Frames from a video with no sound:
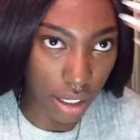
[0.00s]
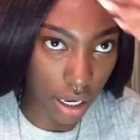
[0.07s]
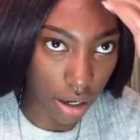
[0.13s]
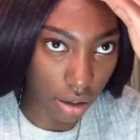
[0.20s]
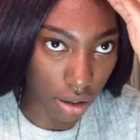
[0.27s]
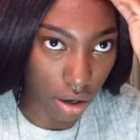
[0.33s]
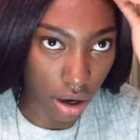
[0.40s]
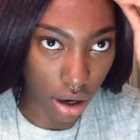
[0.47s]

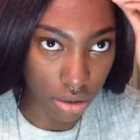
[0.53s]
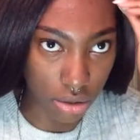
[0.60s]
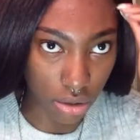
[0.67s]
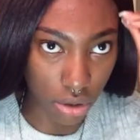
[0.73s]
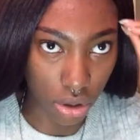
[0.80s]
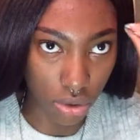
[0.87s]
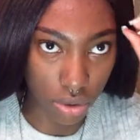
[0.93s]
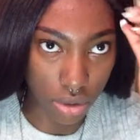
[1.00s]
I also
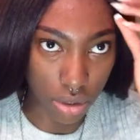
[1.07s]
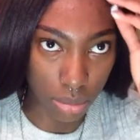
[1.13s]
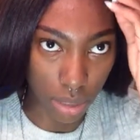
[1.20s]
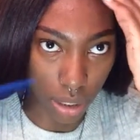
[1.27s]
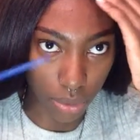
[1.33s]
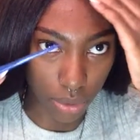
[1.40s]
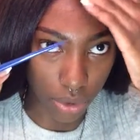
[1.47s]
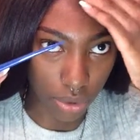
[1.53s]
go into
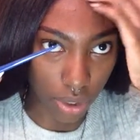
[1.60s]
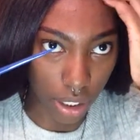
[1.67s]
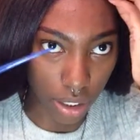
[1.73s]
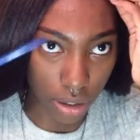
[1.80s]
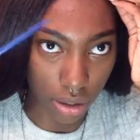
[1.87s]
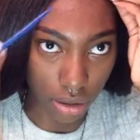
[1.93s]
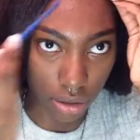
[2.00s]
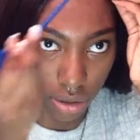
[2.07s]
my real
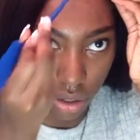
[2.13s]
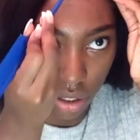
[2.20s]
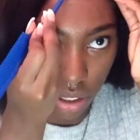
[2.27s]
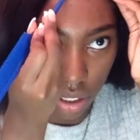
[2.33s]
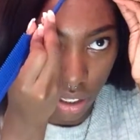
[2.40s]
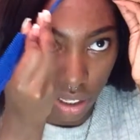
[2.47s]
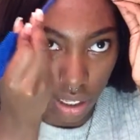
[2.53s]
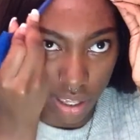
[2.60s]
hair
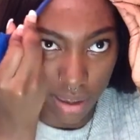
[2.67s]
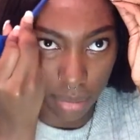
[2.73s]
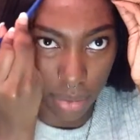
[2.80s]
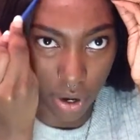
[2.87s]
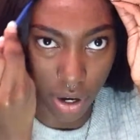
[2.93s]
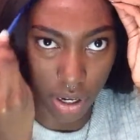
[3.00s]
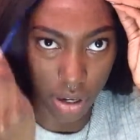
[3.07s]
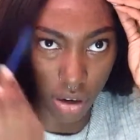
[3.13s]
and
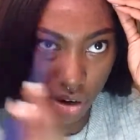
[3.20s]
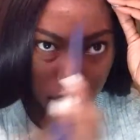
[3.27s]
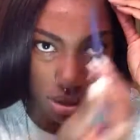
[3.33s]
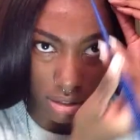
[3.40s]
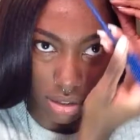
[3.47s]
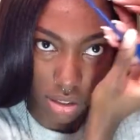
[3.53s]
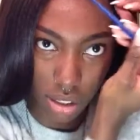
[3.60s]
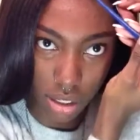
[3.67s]
part it all the
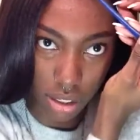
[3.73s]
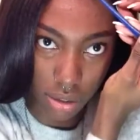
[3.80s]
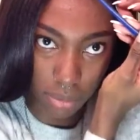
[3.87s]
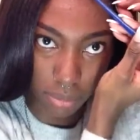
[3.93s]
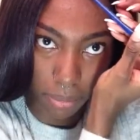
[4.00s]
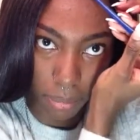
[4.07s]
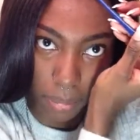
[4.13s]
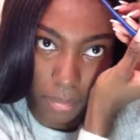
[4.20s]
same.
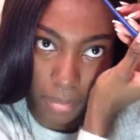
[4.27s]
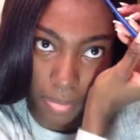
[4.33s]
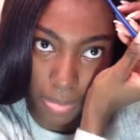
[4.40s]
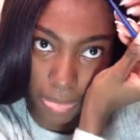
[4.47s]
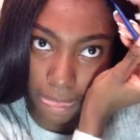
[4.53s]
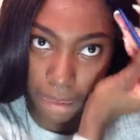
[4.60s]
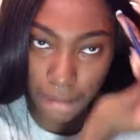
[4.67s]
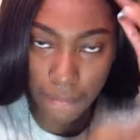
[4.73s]

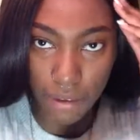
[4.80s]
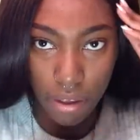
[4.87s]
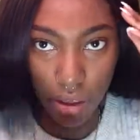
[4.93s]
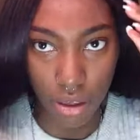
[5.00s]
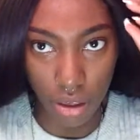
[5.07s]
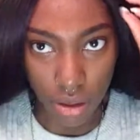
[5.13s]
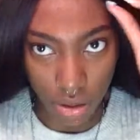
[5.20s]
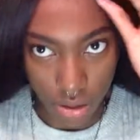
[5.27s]

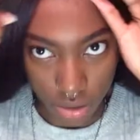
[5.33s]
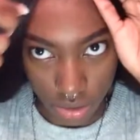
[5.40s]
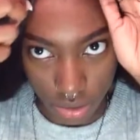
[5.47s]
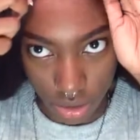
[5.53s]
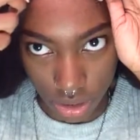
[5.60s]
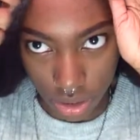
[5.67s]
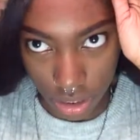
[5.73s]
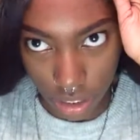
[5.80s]
So
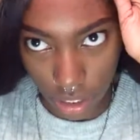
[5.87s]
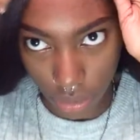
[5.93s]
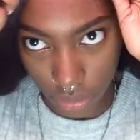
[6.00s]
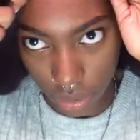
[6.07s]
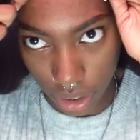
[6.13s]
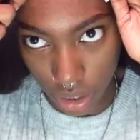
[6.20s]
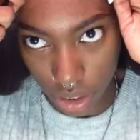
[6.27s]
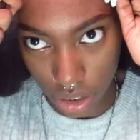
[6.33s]
then that
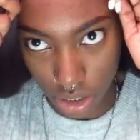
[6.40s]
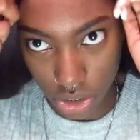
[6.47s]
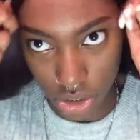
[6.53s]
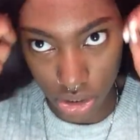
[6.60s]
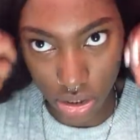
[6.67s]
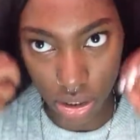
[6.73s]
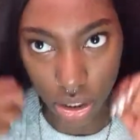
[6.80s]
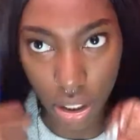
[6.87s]
way it
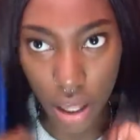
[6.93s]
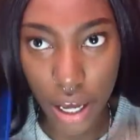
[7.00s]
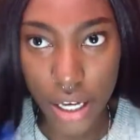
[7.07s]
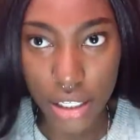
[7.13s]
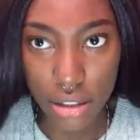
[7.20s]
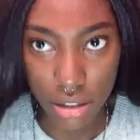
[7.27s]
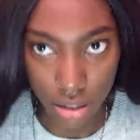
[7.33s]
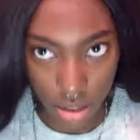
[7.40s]
just
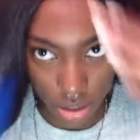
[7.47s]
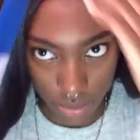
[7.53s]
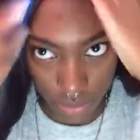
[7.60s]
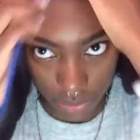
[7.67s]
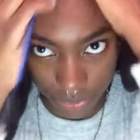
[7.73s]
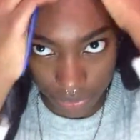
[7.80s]
lines up.